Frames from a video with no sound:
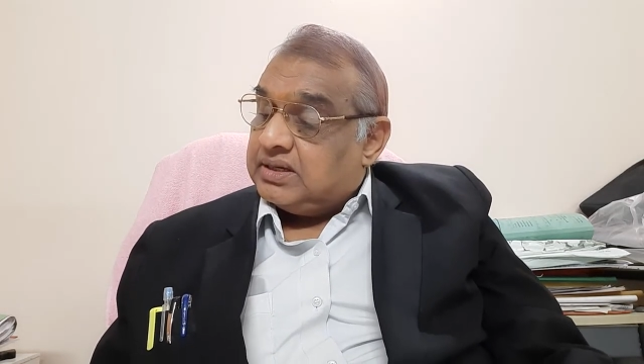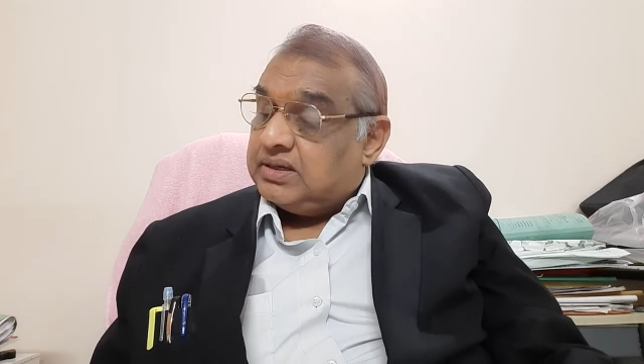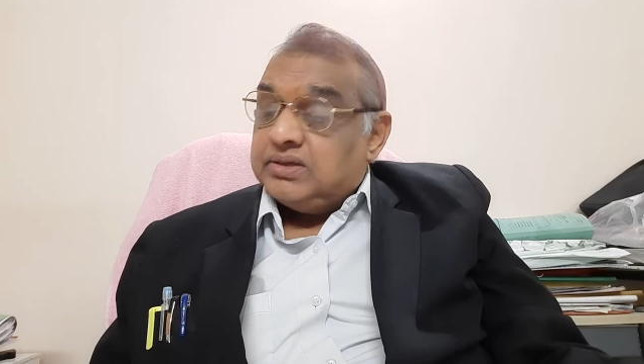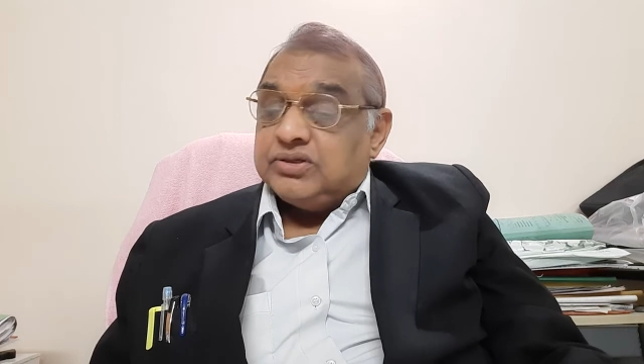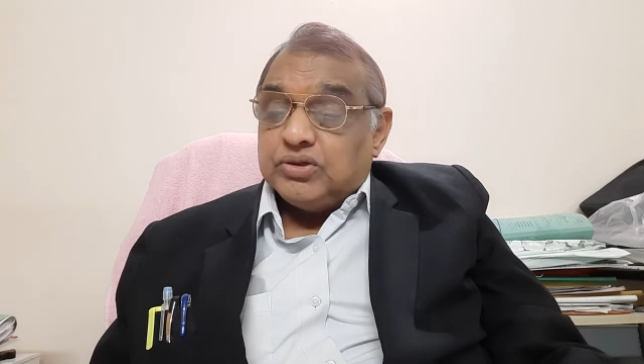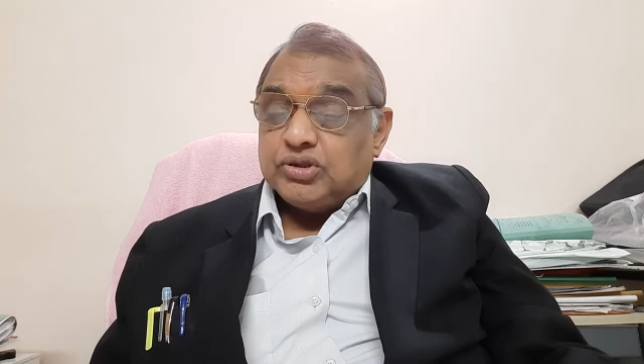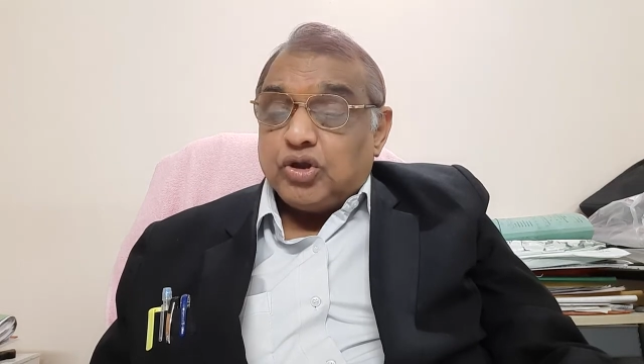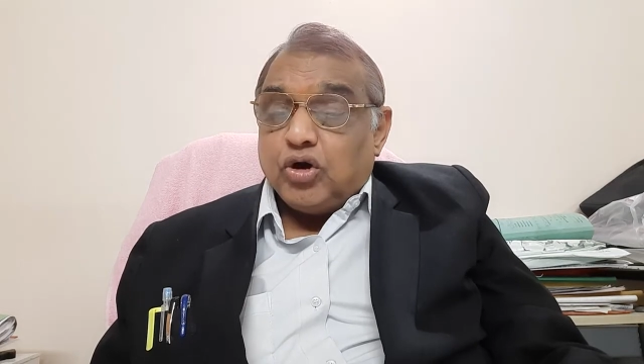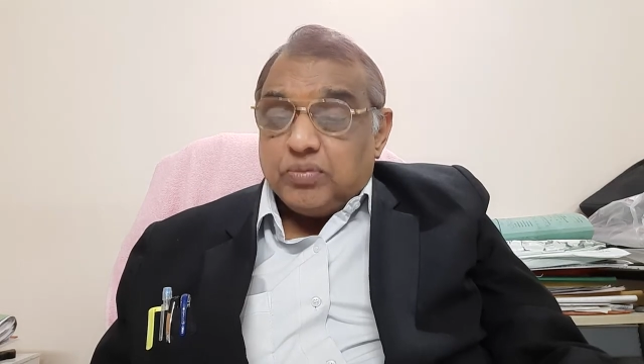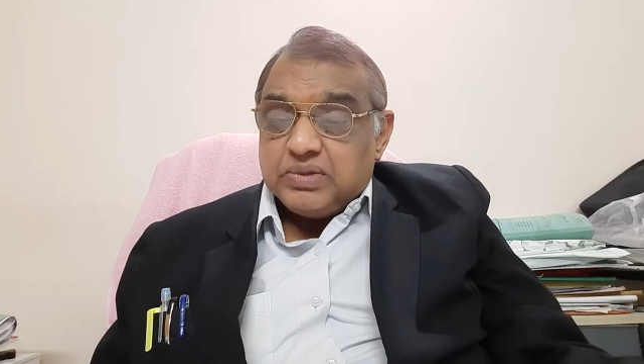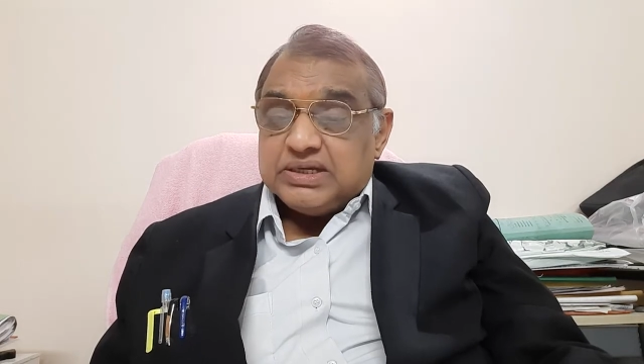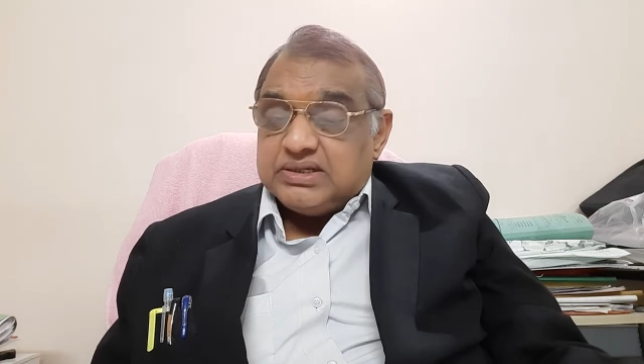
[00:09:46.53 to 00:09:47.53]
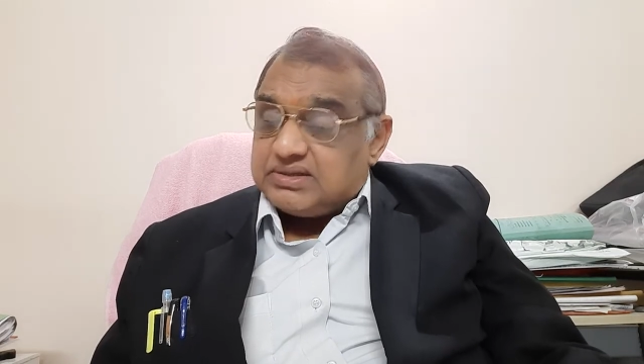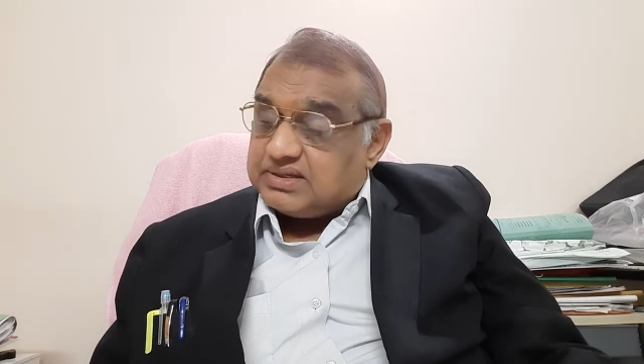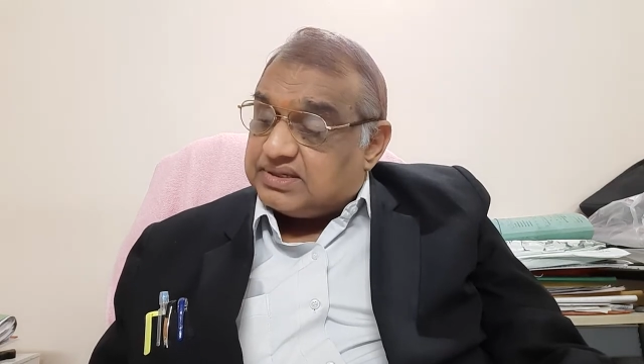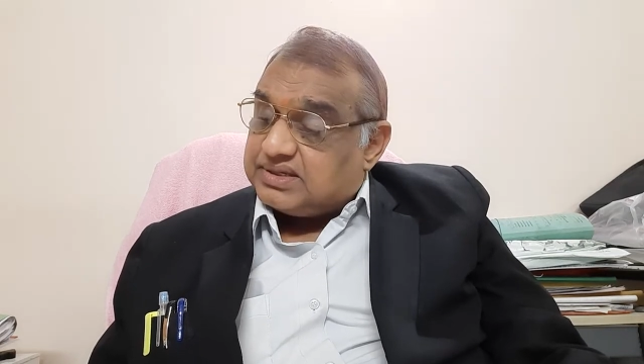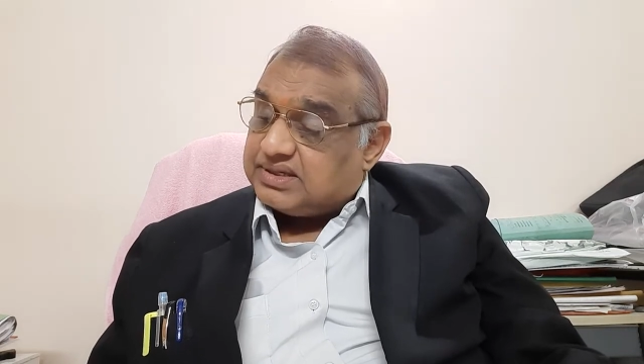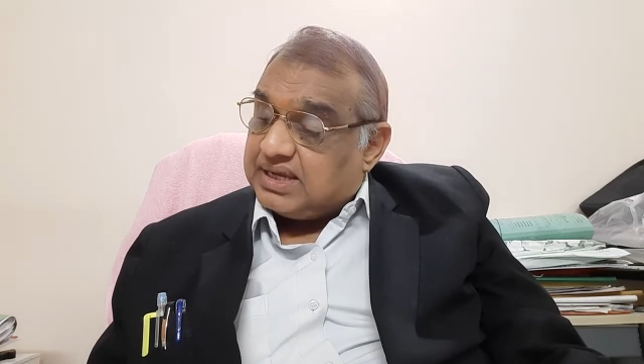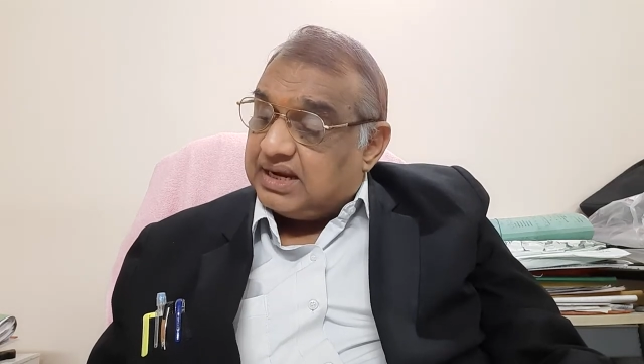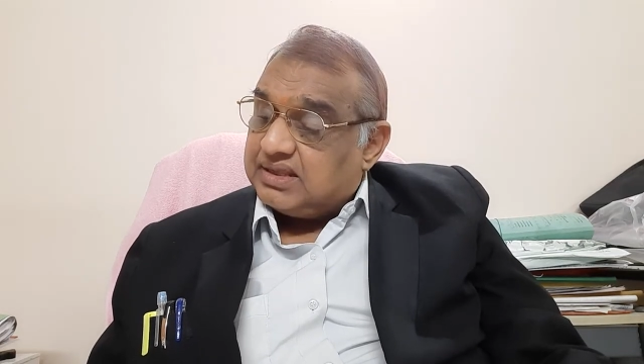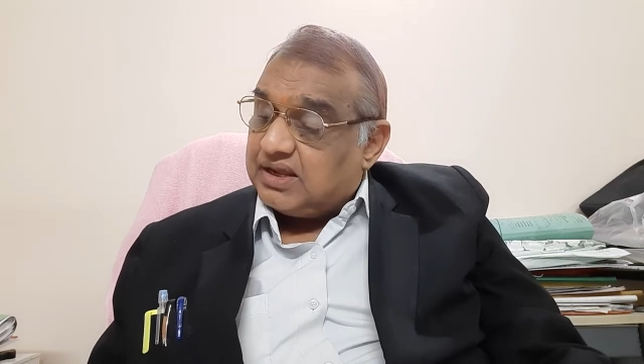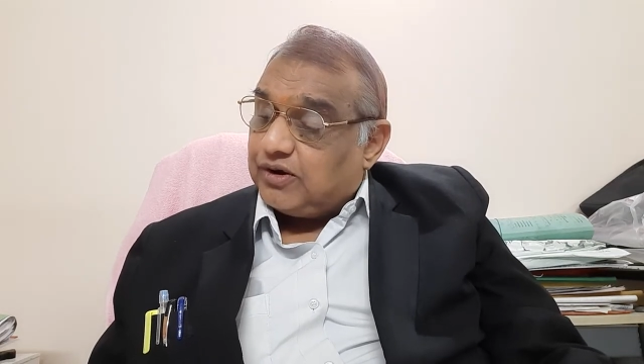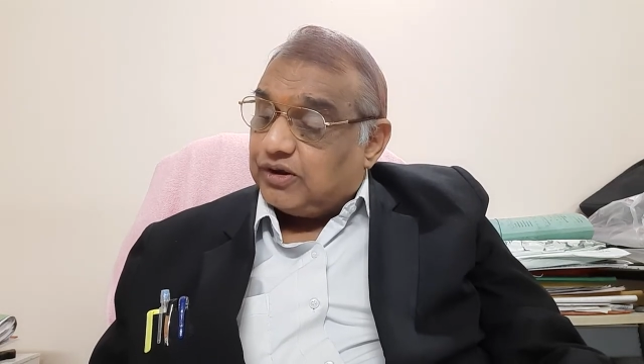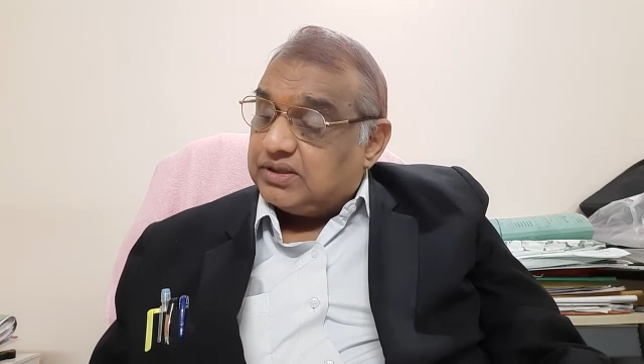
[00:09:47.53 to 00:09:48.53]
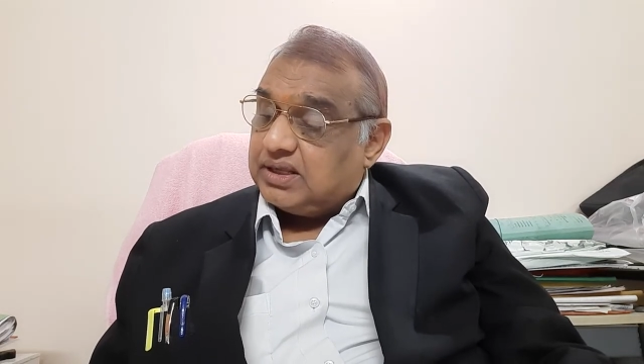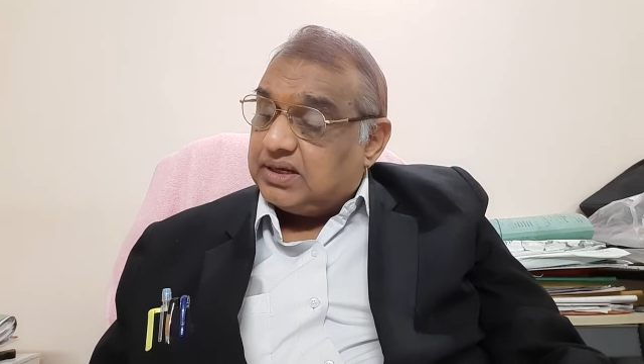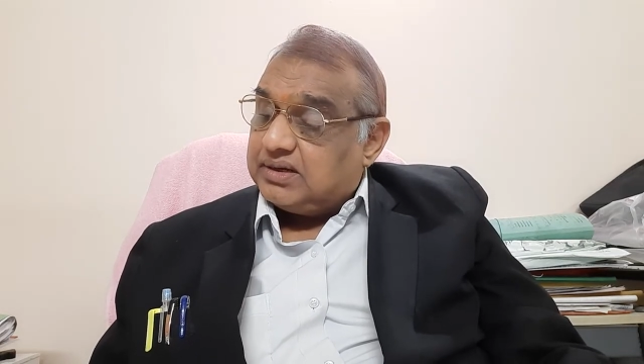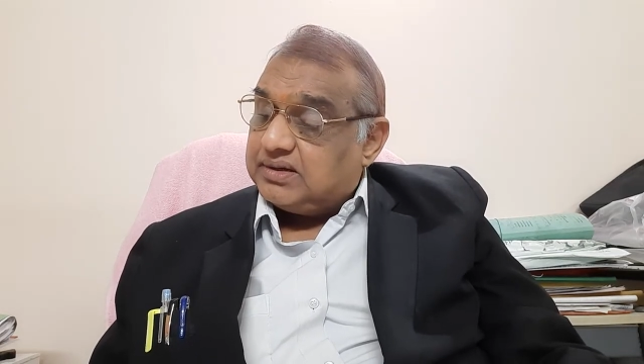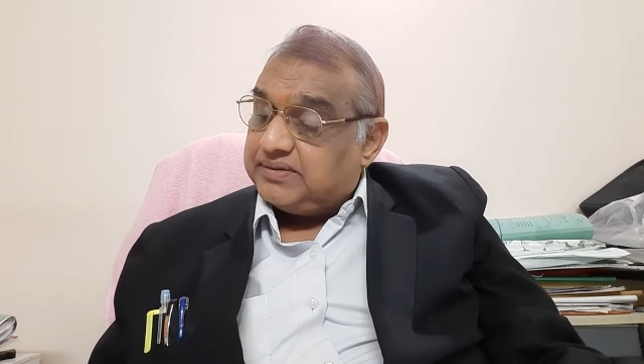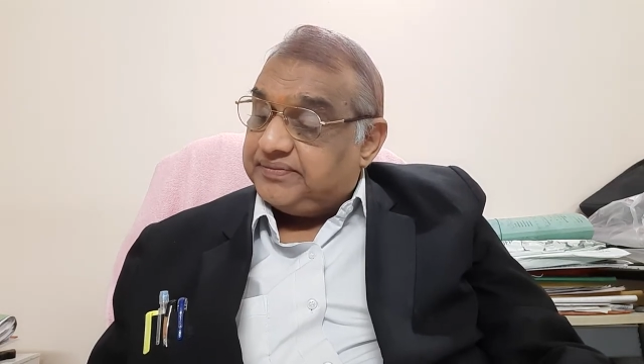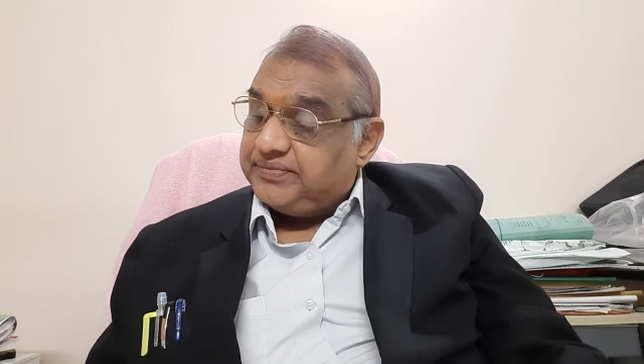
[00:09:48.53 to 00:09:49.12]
So Thomas, another author